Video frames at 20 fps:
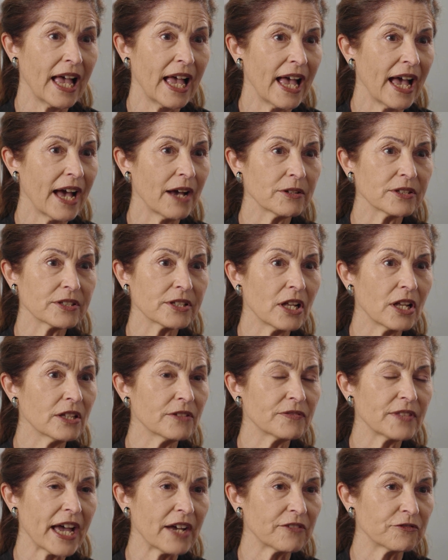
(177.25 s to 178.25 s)
How does all of
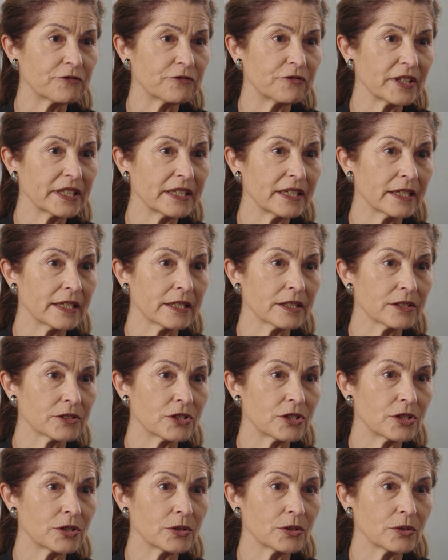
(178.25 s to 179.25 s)
that fit
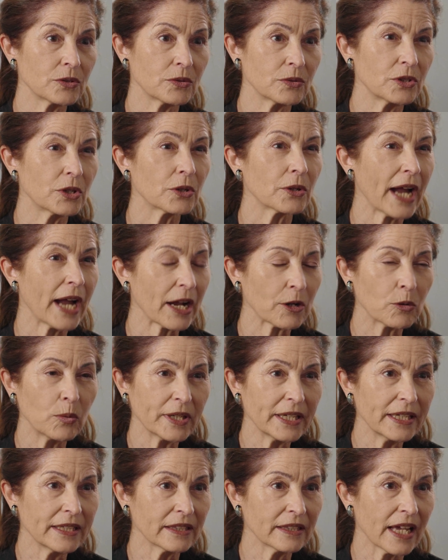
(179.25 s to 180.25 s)
into your
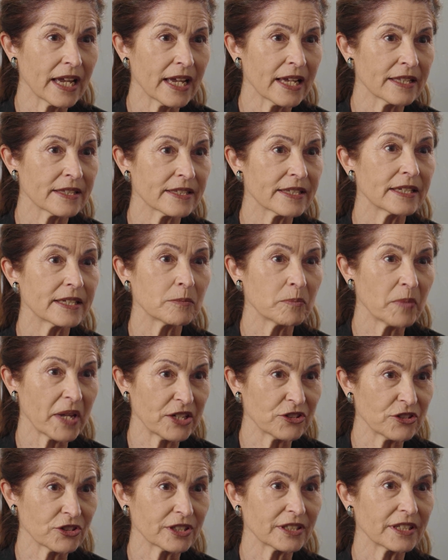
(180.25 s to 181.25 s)
equity lens and
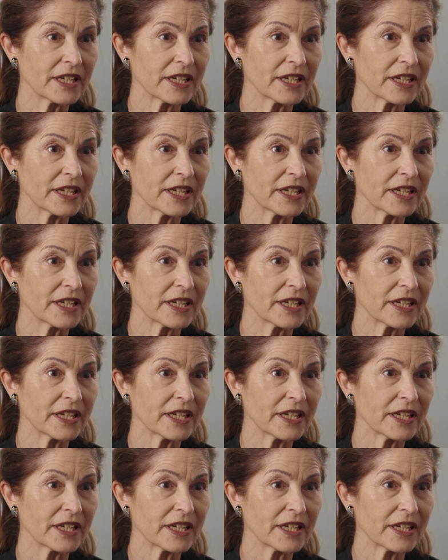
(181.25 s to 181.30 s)
patient